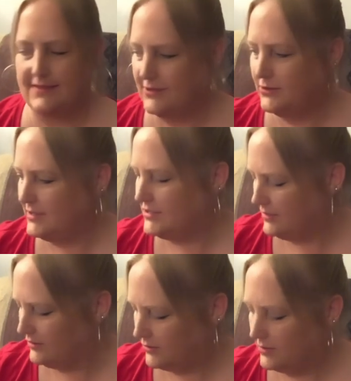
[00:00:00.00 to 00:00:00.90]
scooted you a
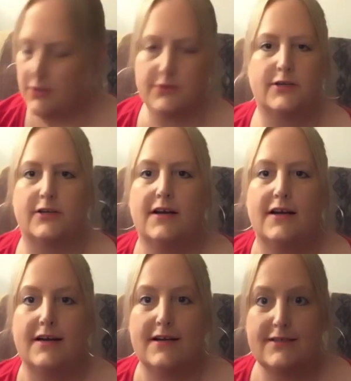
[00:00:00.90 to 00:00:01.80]
little closer.
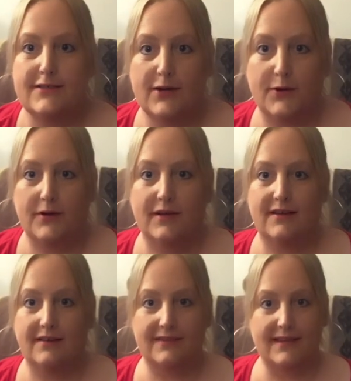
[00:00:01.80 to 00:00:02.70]
So
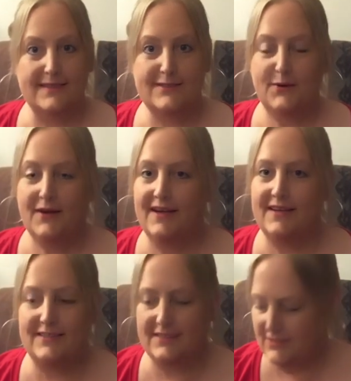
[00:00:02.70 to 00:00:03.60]
let's go ahead
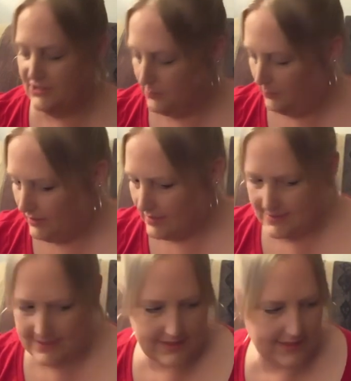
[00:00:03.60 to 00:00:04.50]
and just jump on
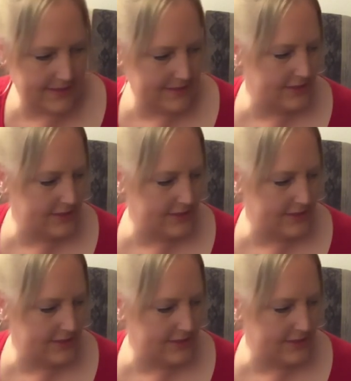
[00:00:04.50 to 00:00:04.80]
into this.